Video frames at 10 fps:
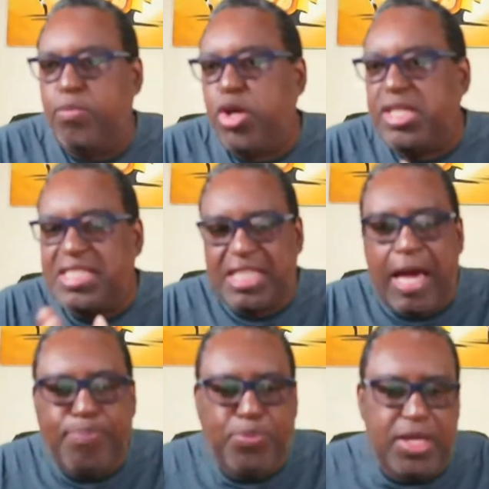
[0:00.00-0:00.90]
But the
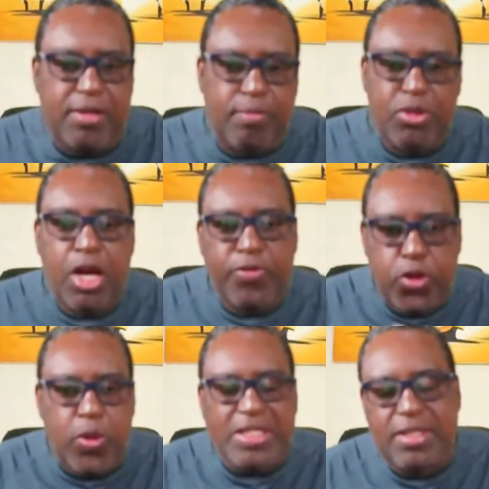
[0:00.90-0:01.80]
captain of the
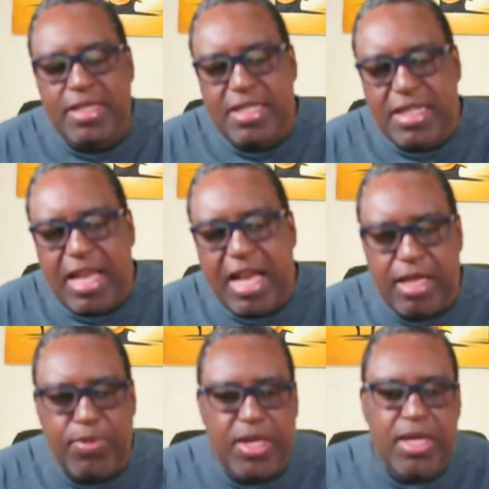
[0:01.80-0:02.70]
West Indies
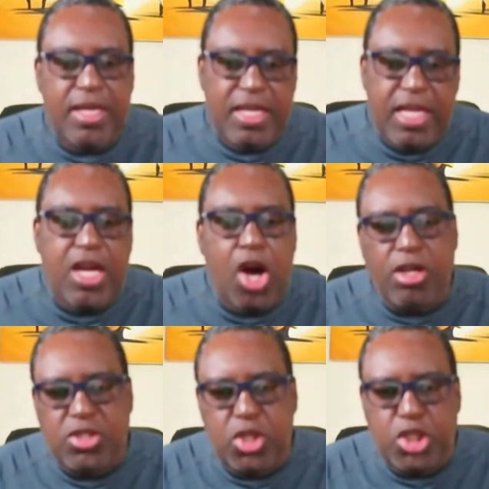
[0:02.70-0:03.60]
Academy, he
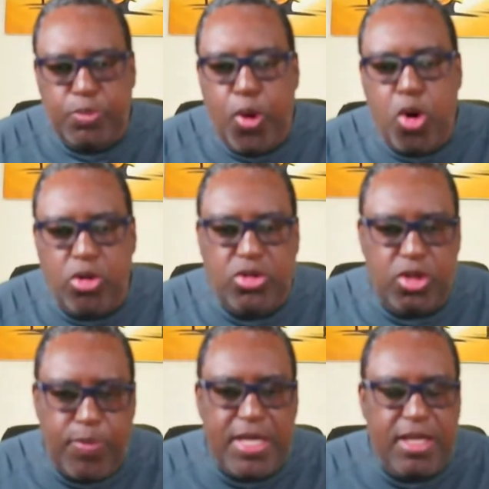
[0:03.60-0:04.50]
also spoke to
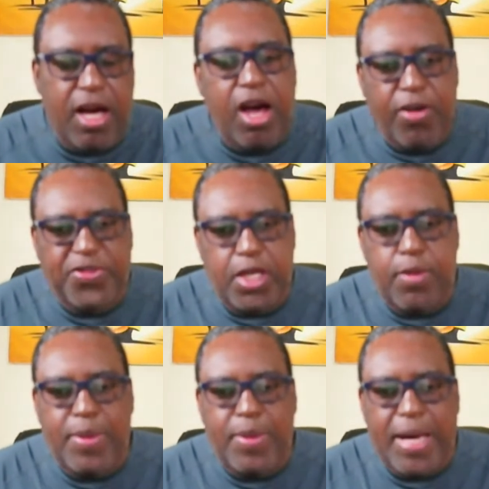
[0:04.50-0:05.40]
the media after the
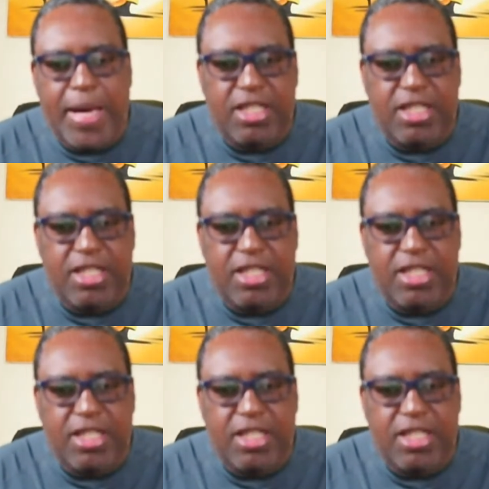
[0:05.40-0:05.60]
match. Here's